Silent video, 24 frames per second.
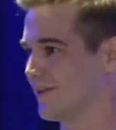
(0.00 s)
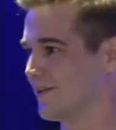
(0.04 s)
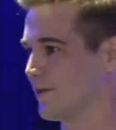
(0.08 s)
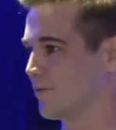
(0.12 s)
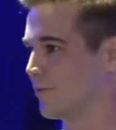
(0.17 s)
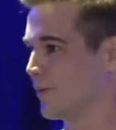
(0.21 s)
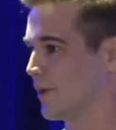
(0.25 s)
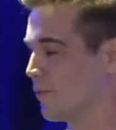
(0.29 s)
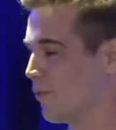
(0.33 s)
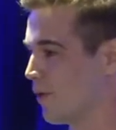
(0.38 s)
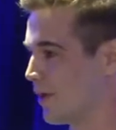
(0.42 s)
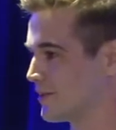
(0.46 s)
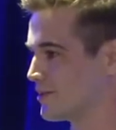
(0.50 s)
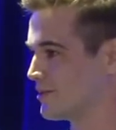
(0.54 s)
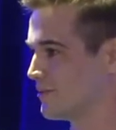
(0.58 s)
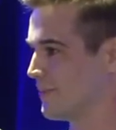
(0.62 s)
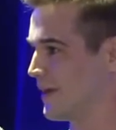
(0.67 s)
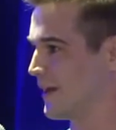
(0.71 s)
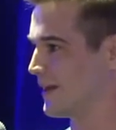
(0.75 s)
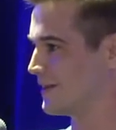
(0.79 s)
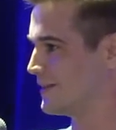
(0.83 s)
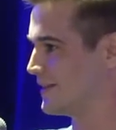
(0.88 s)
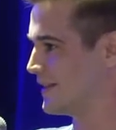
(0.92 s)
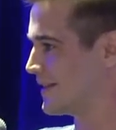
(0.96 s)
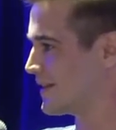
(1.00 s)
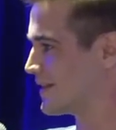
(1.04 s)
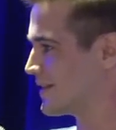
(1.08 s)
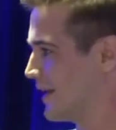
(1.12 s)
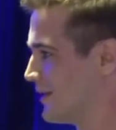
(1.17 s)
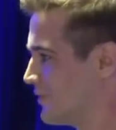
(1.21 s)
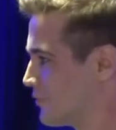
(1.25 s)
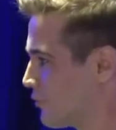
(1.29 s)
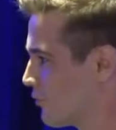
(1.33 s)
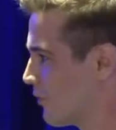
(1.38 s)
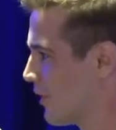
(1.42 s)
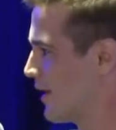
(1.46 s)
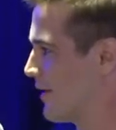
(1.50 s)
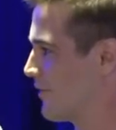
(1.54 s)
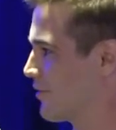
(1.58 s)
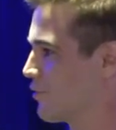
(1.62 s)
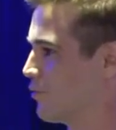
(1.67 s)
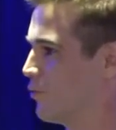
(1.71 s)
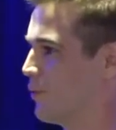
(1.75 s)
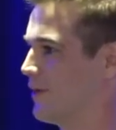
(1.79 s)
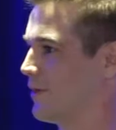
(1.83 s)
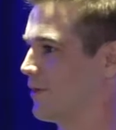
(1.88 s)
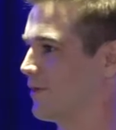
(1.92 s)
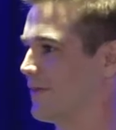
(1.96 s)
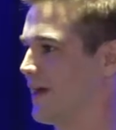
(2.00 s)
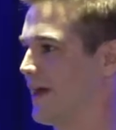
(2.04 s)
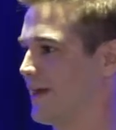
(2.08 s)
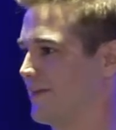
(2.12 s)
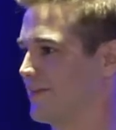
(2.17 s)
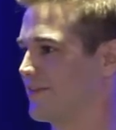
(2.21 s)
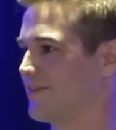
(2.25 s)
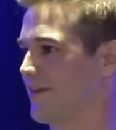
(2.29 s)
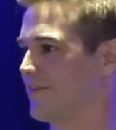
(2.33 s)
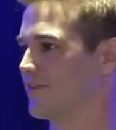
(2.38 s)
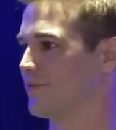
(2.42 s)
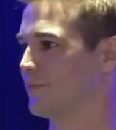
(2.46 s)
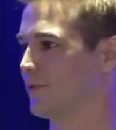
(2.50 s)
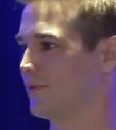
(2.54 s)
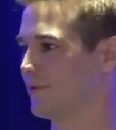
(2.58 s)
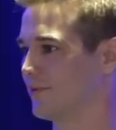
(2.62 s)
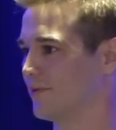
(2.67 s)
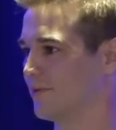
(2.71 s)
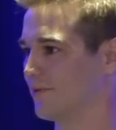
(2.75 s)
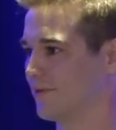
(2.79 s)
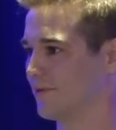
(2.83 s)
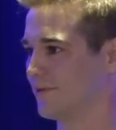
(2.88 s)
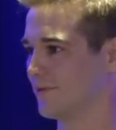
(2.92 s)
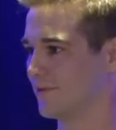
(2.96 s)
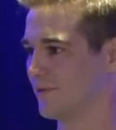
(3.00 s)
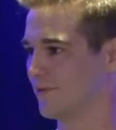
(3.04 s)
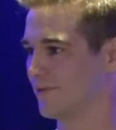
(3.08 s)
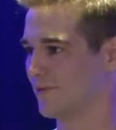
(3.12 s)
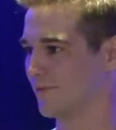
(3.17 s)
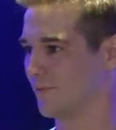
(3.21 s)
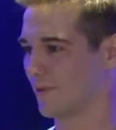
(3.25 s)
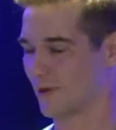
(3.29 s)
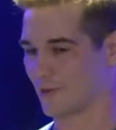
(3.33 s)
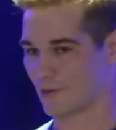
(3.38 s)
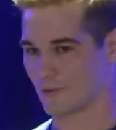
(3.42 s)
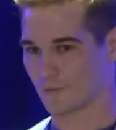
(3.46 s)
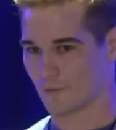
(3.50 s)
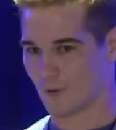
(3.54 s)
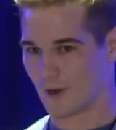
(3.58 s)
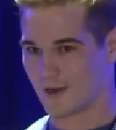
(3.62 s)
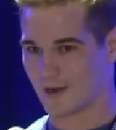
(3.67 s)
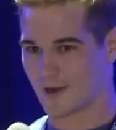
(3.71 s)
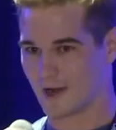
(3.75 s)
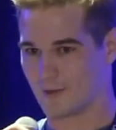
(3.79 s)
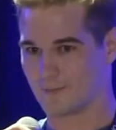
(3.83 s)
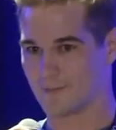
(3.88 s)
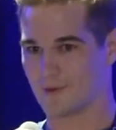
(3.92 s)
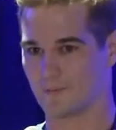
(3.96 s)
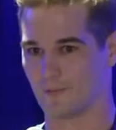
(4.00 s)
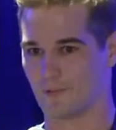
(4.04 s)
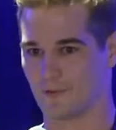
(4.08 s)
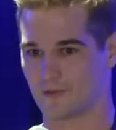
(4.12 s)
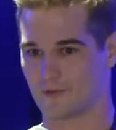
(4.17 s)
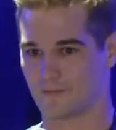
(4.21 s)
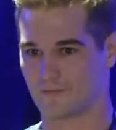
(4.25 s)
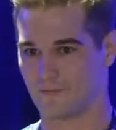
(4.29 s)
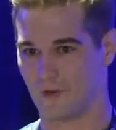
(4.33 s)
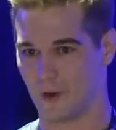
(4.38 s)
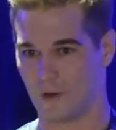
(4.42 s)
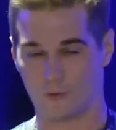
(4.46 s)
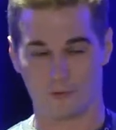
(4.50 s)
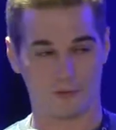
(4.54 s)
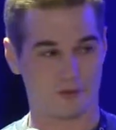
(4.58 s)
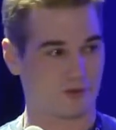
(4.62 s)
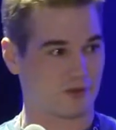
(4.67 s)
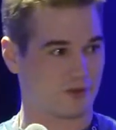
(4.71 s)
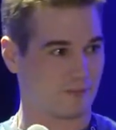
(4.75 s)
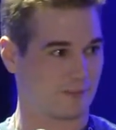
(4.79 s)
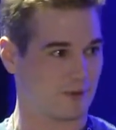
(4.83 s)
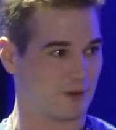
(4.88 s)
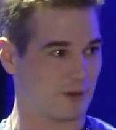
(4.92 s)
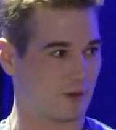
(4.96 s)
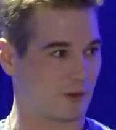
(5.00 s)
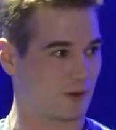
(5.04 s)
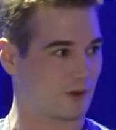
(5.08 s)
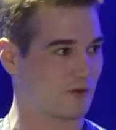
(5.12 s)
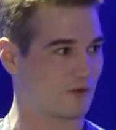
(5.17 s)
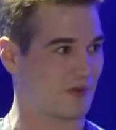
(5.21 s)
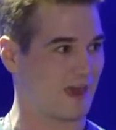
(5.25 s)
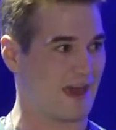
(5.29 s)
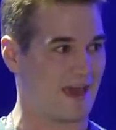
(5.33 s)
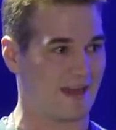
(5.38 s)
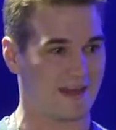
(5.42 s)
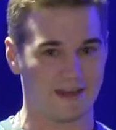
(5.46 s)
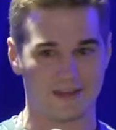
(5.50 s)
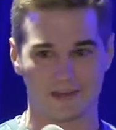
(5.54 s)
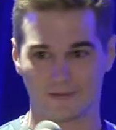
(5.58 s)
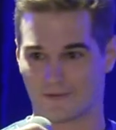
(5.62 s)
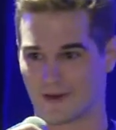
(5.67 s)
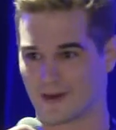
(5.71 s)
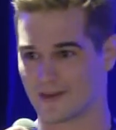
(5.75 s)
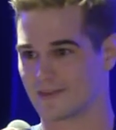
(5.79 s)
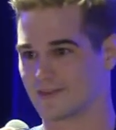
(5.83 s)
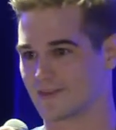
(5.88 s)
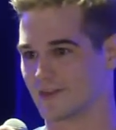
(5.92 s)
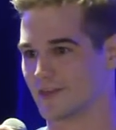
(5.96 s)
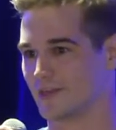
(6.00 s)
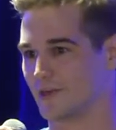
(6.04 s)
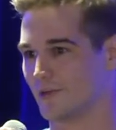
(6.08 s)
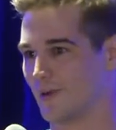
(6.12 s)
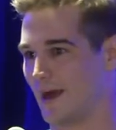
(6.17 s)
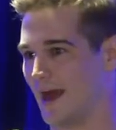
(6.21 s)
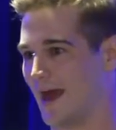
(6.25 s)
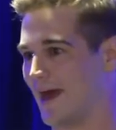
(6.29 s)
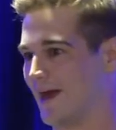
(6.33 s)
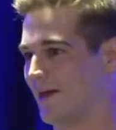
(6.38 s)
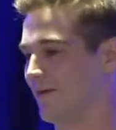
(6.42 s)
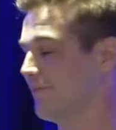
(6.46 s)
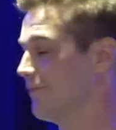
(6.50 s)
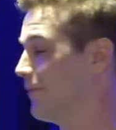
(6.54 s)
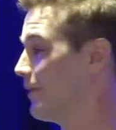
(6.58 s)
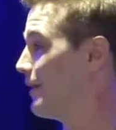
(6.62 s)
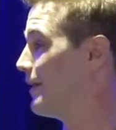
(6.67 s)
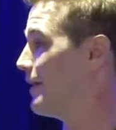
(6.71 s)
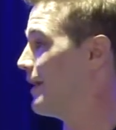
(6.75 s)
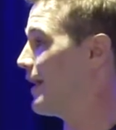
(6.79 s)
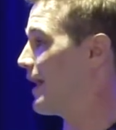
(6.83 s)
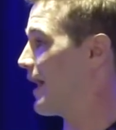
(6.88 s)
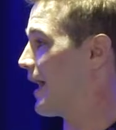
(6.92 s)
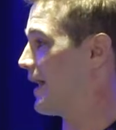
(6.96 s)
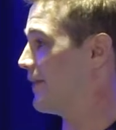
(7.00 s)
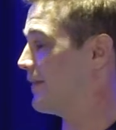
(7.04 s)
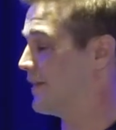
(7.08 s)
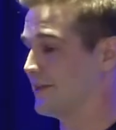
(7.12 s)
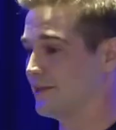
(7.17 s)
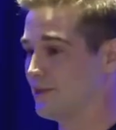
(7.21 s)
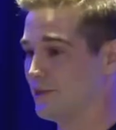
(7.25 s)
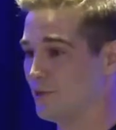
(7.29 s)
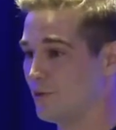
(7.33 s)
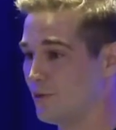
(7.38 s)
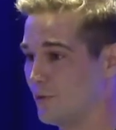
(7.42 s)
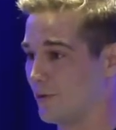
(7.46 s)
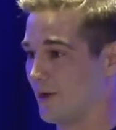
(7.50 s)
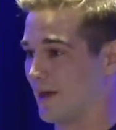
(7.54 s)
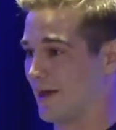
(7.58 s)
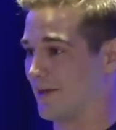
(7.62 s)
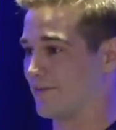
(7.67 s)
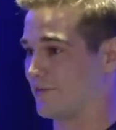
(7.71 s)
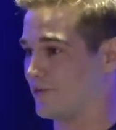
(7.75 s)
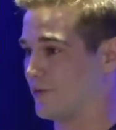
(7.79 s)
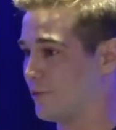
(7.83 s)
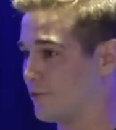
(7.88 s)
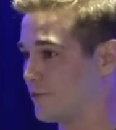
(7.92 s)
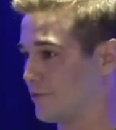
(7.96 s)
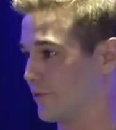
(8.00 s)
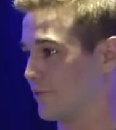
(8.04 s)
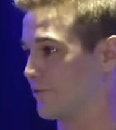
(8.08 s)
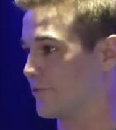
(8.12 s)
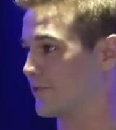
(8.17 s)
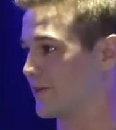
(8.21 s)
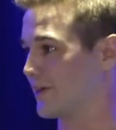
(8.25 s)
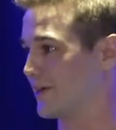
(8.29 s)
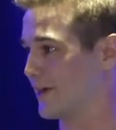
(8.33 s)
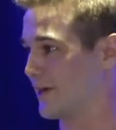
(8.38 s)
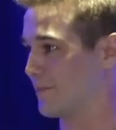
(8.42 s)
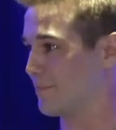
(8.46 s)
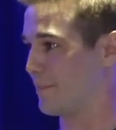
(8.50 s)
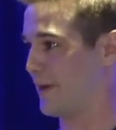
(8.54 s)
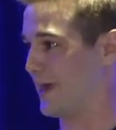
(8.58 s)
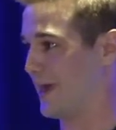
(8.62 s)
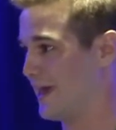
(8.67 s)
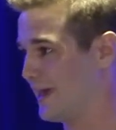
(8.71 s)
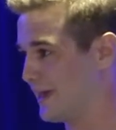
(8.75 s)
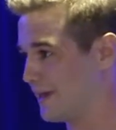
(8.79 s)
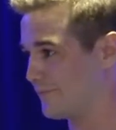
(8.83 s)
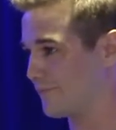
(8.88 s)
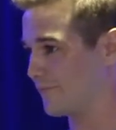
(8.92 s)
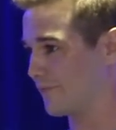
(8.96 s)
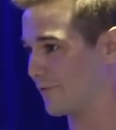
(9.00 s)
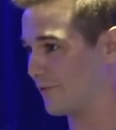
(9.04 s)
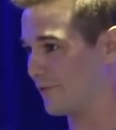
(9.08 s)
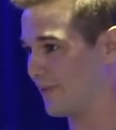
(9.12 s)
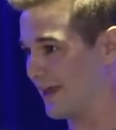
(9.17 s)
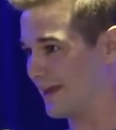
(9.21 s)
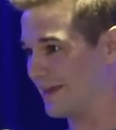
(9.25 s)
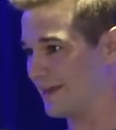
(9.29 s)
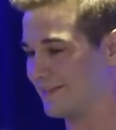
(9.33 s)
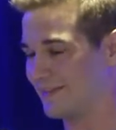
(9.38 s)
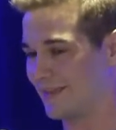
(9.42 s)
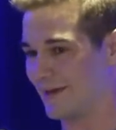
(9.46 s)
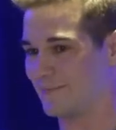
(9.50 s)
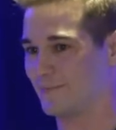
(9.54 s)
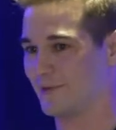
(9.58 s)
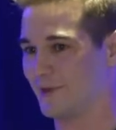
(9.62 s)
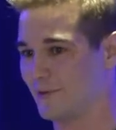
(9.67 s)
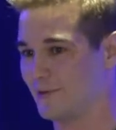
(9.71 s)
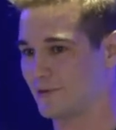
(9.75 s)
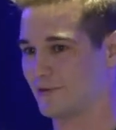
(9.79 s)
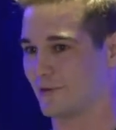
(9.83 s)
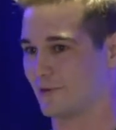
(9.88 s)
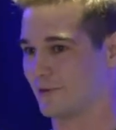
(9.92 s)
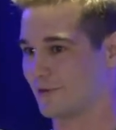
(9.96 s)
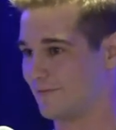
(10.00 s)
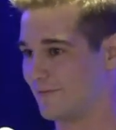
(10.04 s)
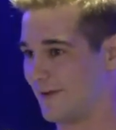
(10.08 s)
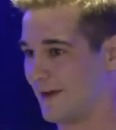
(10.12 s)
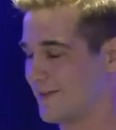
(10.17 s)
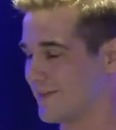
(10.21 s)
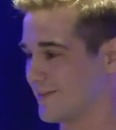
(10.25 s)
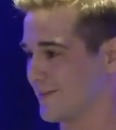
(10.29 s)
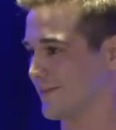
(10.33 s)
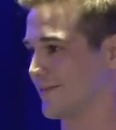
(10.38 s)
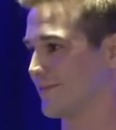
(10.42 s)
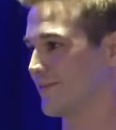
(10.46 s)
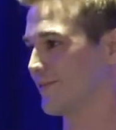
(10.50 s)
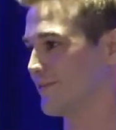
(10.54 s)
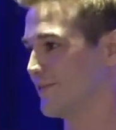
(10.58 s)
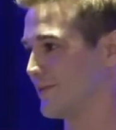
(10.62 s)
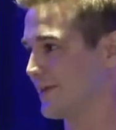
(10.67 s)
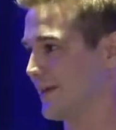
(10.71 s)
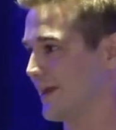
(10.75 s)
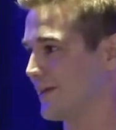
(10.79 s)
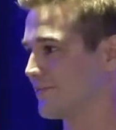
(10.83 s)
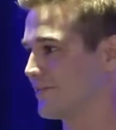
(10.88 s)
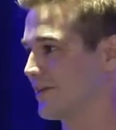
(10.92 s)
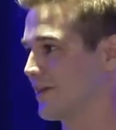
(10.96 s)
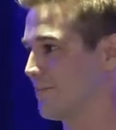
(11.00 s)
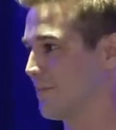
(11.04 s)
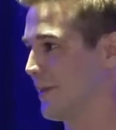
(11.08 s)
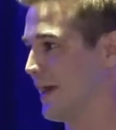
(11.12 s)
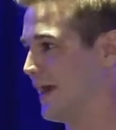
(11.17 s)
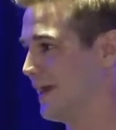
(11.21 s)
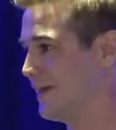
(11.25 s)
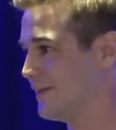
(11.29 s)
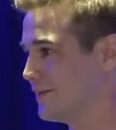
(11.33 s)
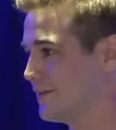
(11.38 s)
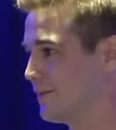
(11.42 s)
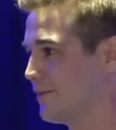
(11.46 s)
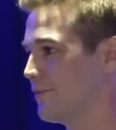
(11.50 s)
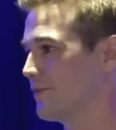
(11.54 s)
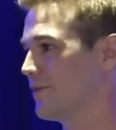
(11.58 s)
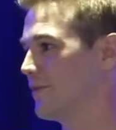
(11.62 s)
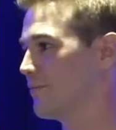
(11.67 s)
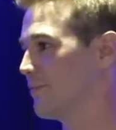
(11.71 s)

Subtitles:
We want to make decentralized Twitter that accessible, where it's running on people's phones, computers, any device that you have, and then you, as users, can get paid for letting them use your devices. So you can actually get paid to use these